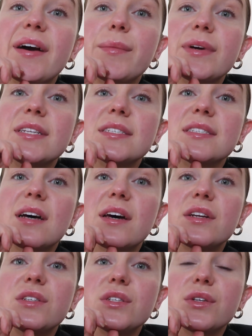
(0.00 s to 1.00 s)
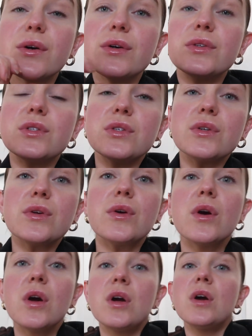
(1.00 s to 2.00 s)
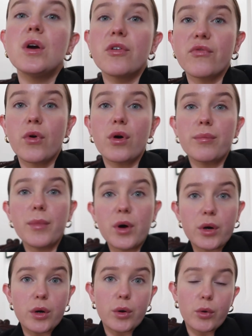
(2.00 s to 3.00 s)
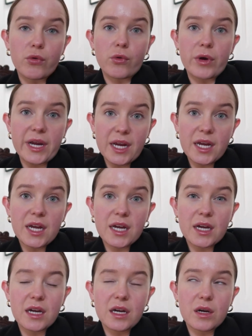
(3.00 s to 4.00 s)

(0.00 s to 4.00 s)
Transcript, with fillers: And we decided to go to Frogmore Creek